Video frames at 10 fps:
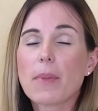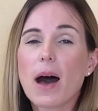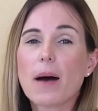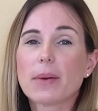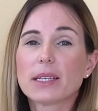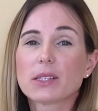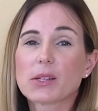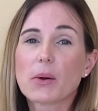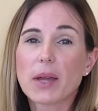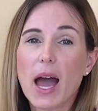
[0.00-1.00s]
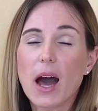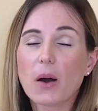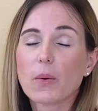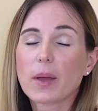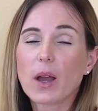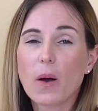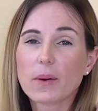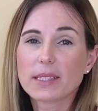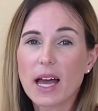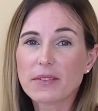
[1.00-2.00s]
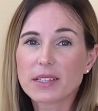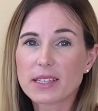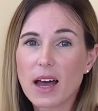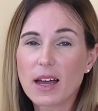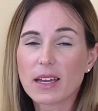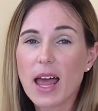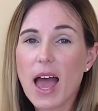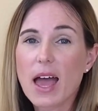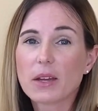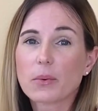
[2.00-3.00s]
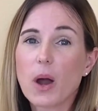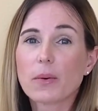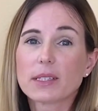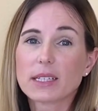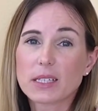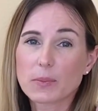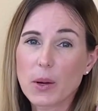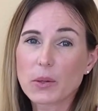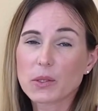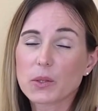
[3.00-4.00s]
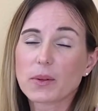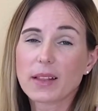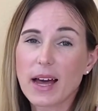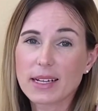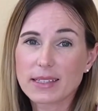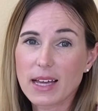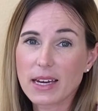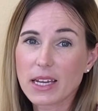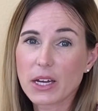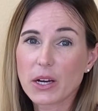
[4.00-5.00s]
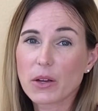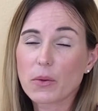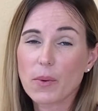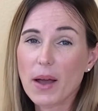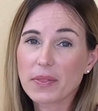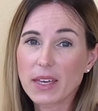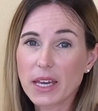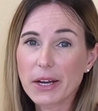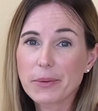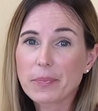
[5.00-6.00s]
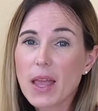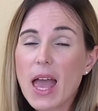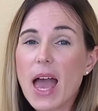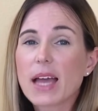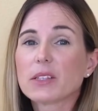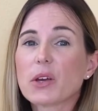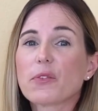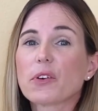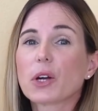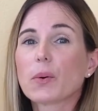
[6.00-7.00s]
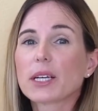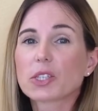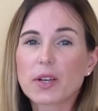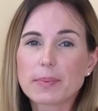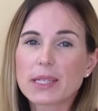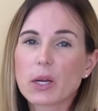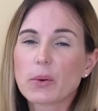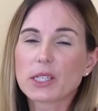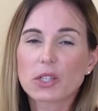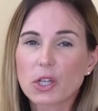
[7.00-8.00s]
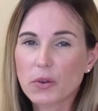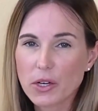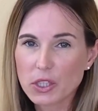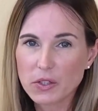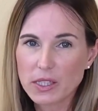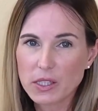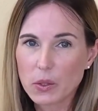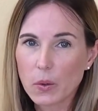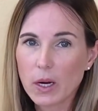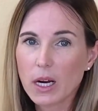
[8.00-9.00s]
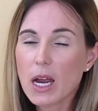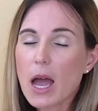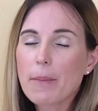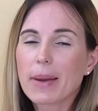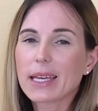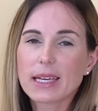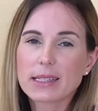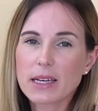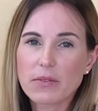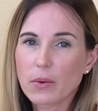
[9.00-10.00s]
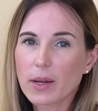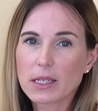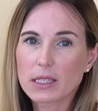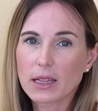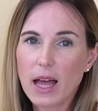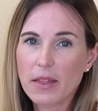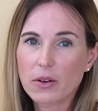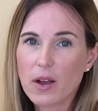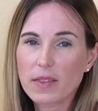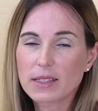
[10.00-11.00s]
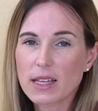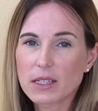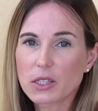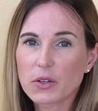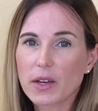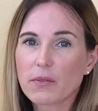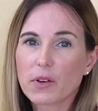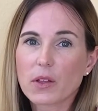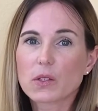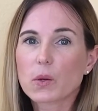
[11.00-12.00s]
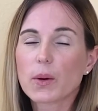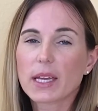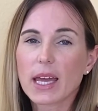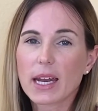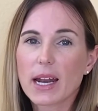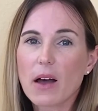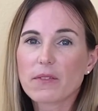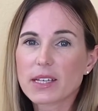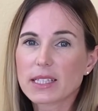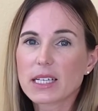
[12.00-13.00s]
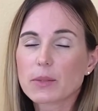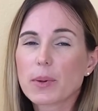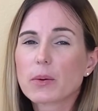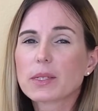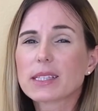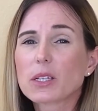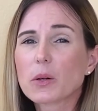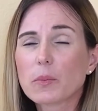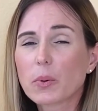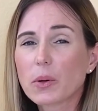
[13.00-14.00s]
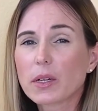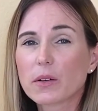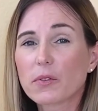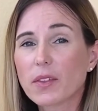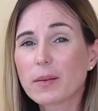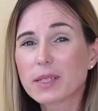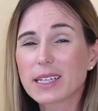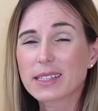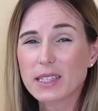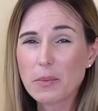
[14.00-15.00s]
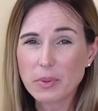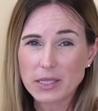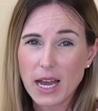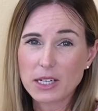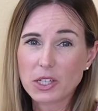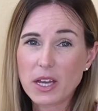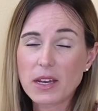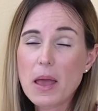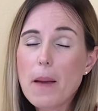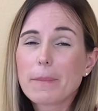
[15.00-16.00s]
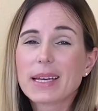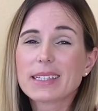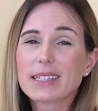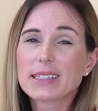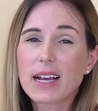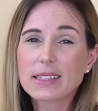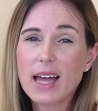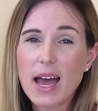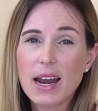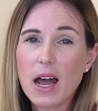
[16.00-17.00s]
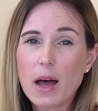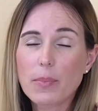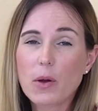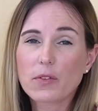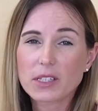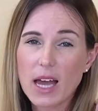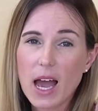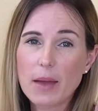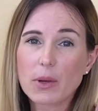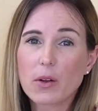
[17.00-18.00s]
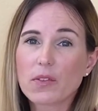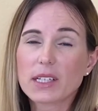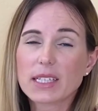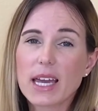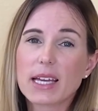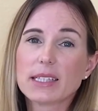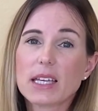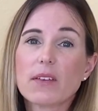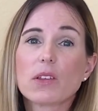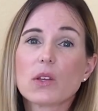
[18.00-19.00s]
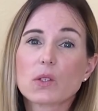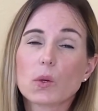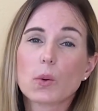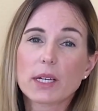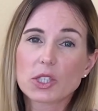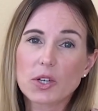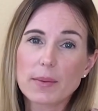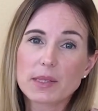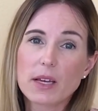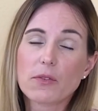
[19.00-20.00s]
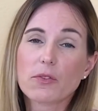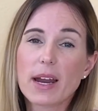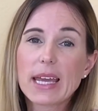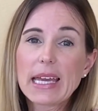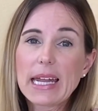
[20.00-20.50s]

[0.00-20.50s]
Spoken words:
mom in SoCal, we always have sun, and we're always exposed to a lot of sun here throughout the year. And so for quick trips like going to the grocery store, my kids never wanted to lather on the sunscreen for those quick in and out visits, but it was still important for them to get sun protection, because it does add up over time and over the days, even those quick trips of running